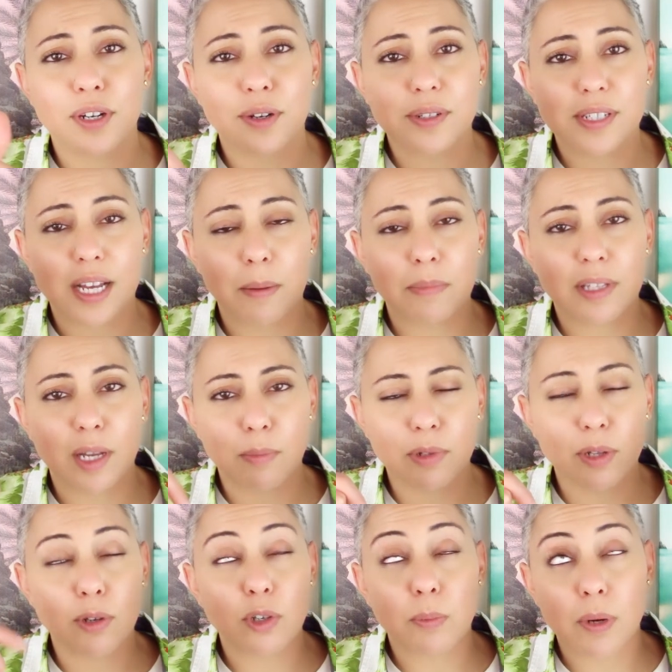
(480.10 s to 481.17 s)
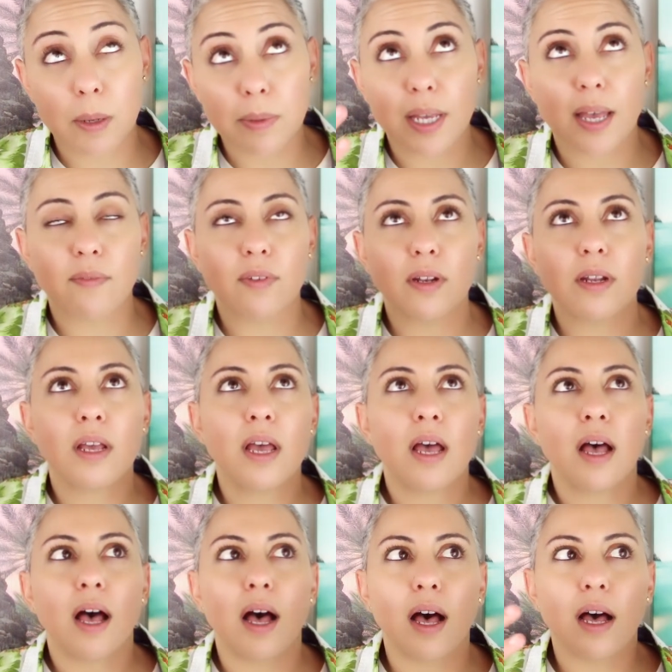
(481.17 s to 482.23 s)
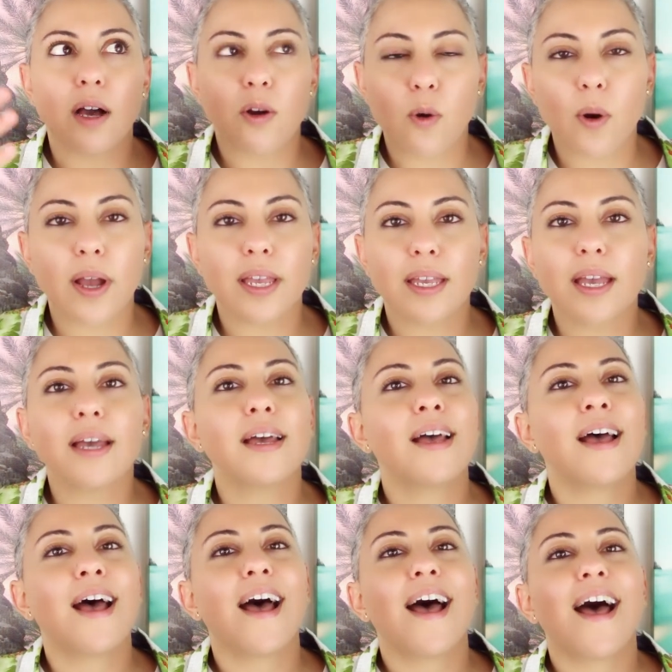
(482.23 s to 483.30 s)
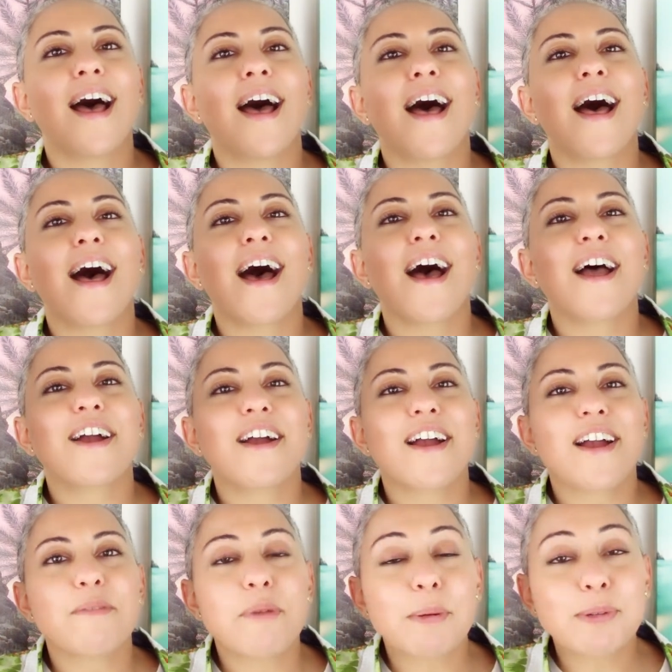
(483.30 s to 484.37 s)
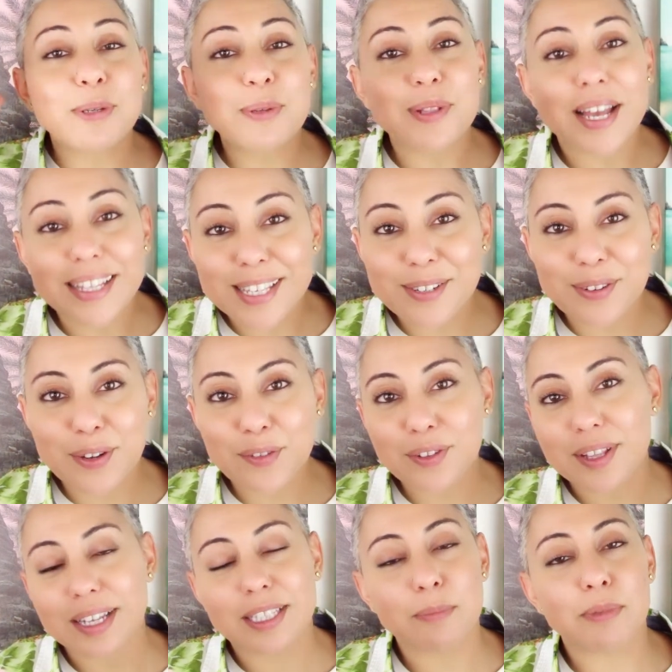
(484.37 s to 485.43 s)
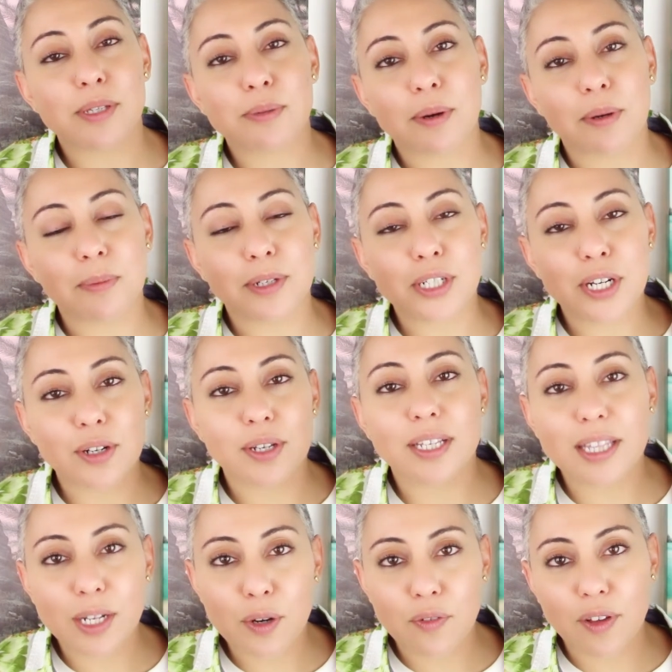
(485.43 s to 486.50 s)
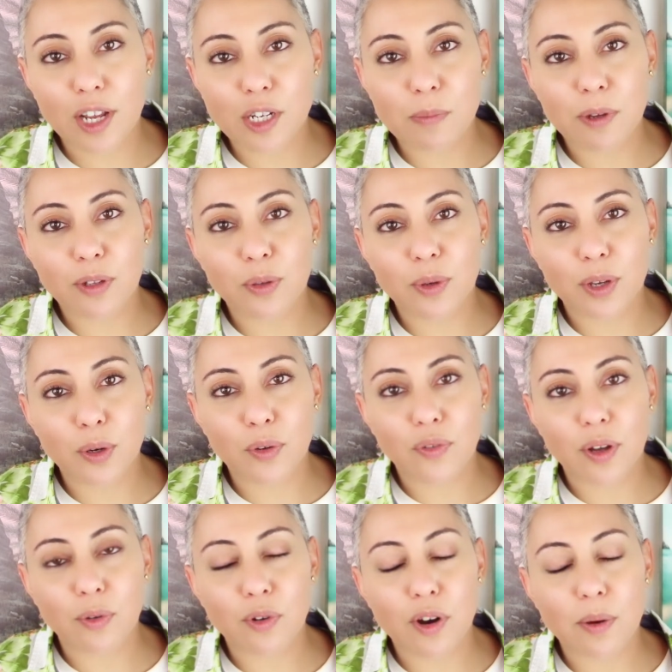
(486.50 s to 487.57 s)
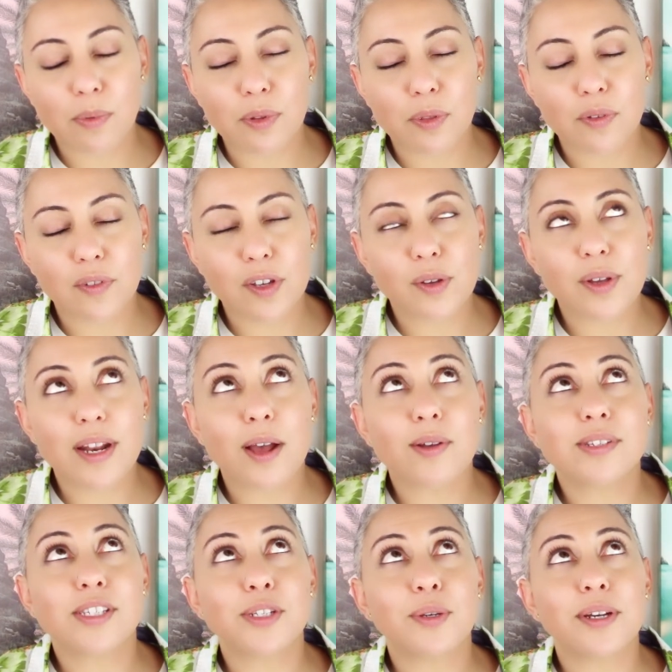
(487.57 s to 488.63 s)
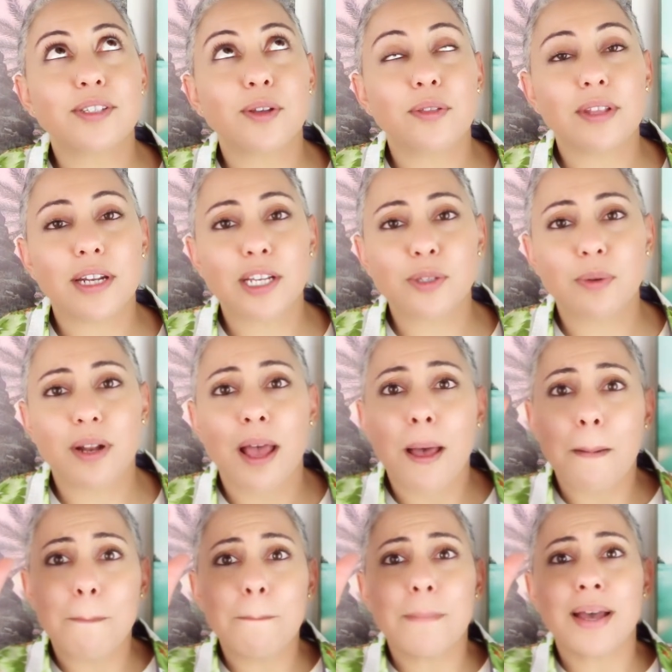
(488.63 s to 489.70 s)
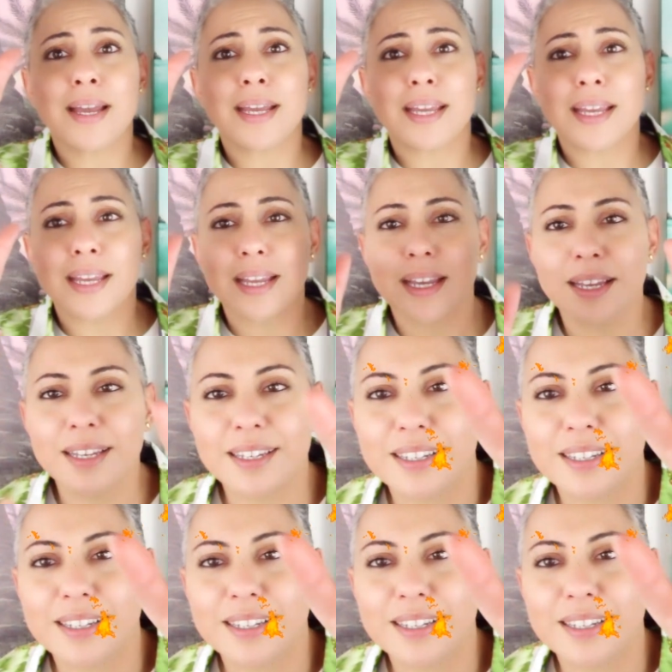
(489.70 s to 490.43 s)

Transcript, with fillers: fragrance, comment down below. You probably haven't uh, quite yet. Remember to like this video if you'd like to be subscribed to my channel. Hit that notification bell to get notified when I upload the video, and I'll see you guys on the next one. Bye!